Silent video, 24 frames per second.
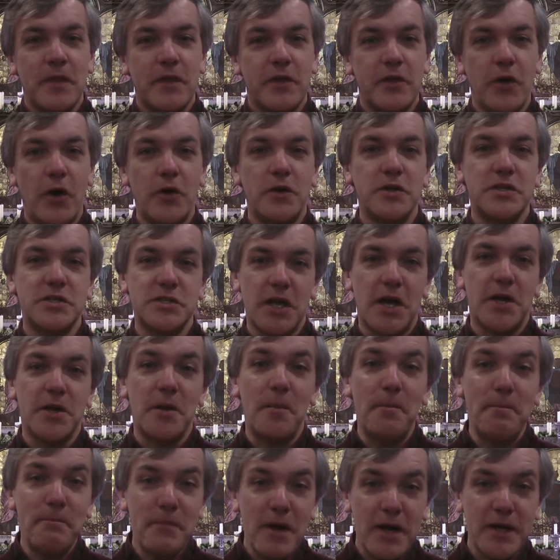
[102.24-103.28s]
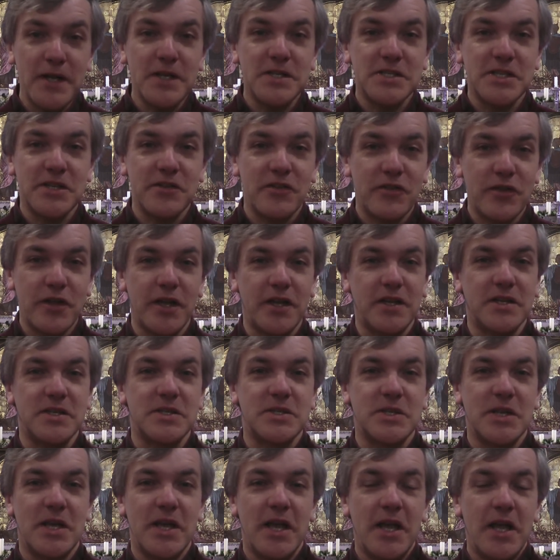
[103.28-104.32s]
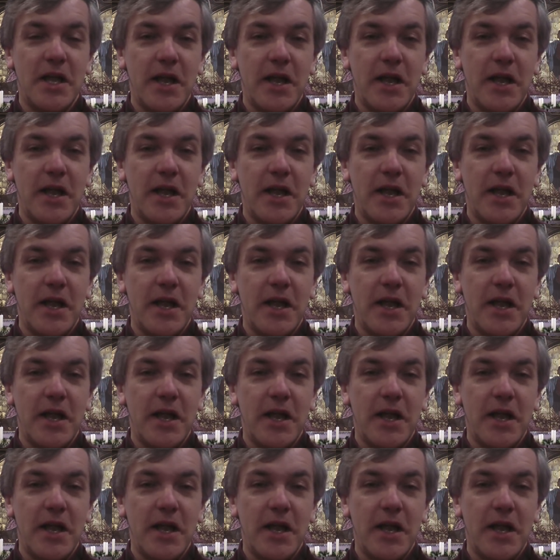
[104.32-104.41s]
God has done amazing things.